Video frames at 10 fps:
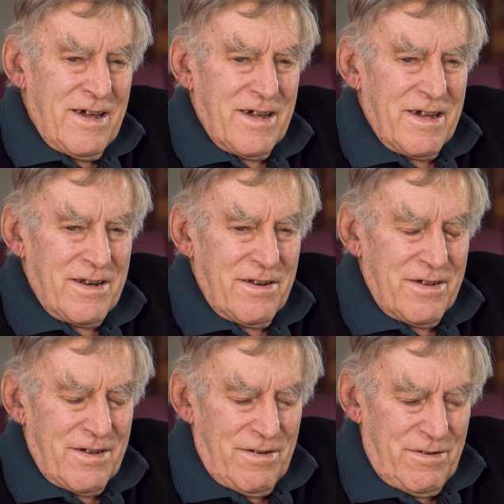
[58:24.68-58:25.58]
And
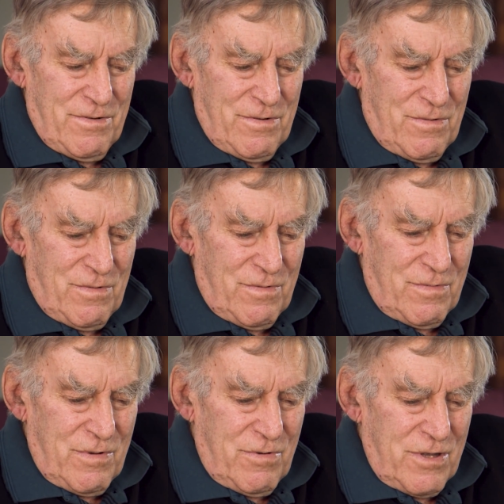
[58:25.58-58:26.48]
uh,
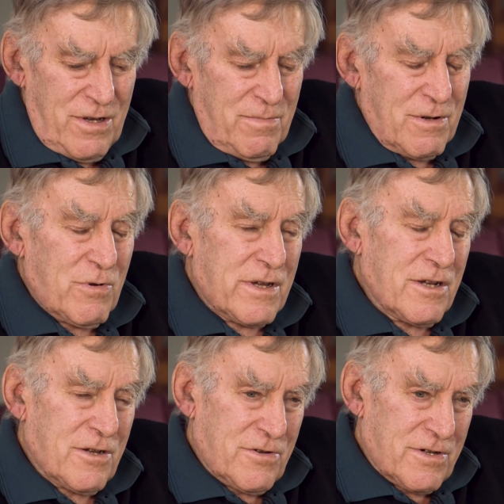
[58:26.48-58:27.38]
we were there, but we
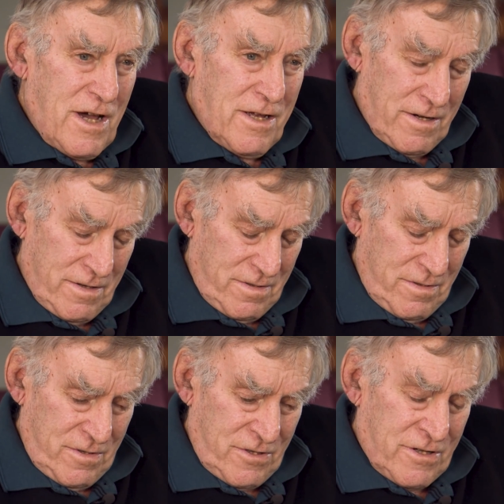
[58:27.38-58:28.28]
get to start,
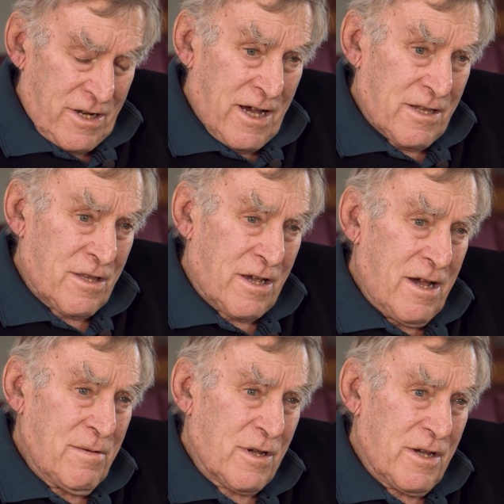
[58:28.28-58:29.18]
start the
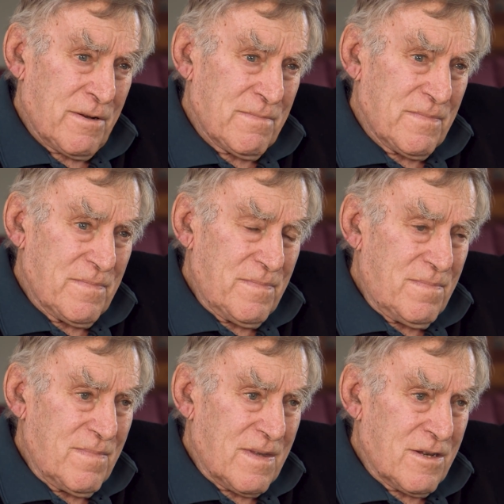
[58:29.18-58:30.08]
game again.
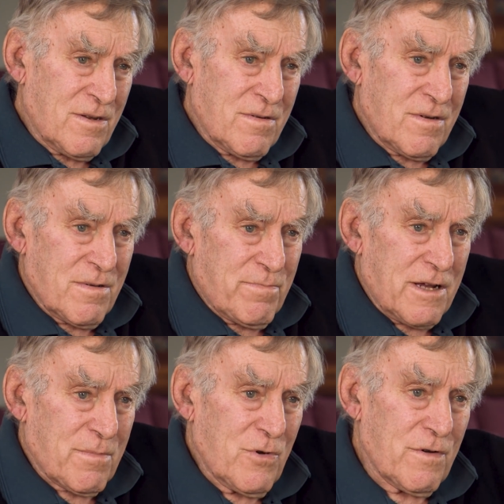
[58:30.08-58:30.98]
And uh,
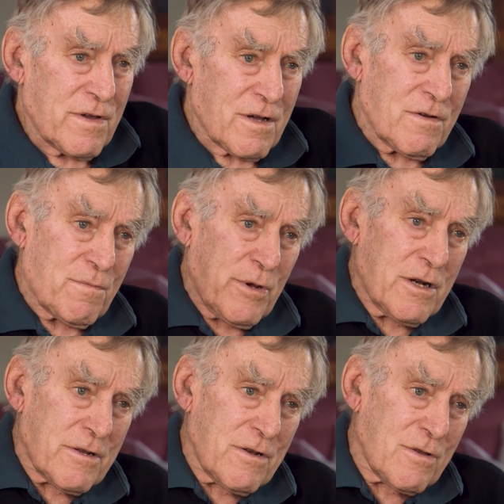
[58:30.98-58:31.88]
Pat Murphy goes,
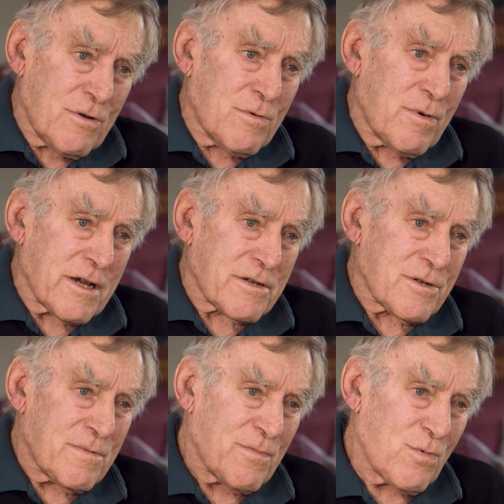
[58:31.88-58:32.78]
penalty to the All
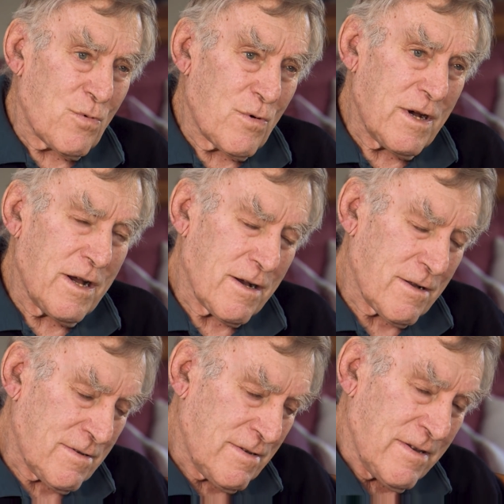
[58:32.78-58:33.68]
Blacks. Well,
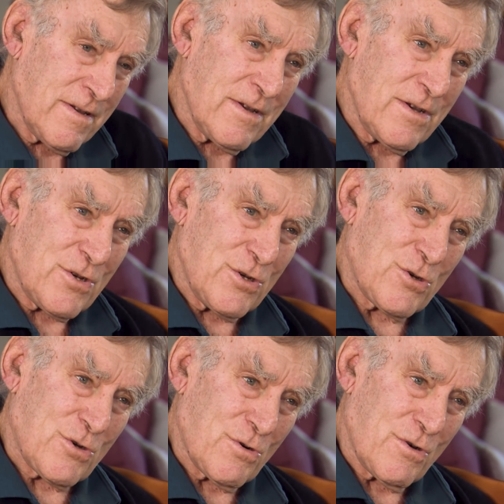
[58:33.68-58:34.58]

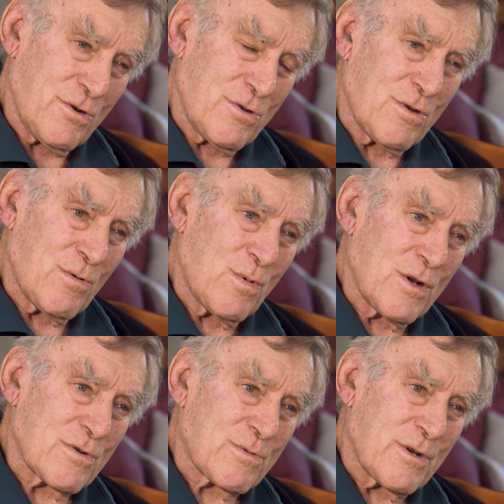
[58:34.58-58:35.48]
should have heard the
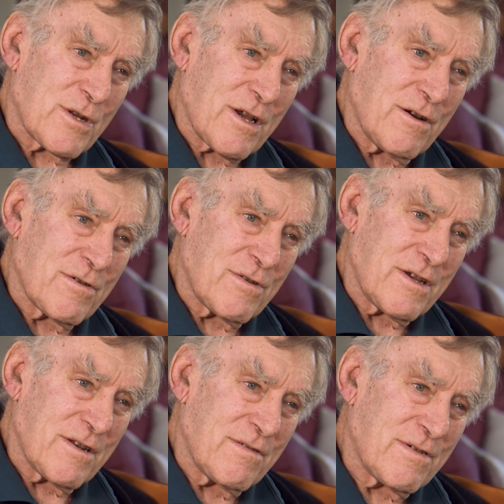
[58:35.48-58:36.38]
Welshman going
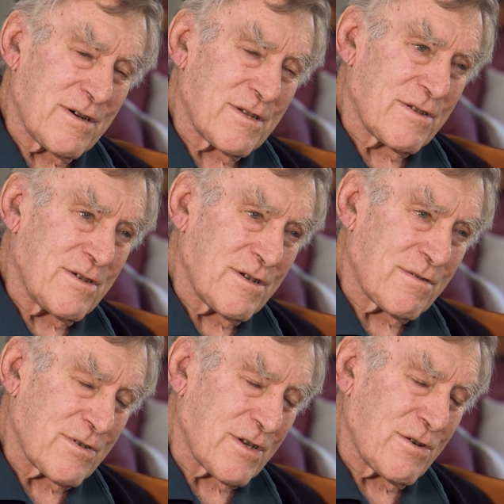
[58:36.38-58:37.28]
then.
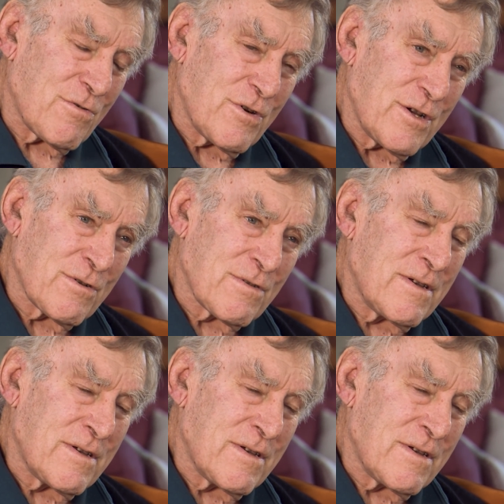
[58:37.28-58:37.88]
It was unreal.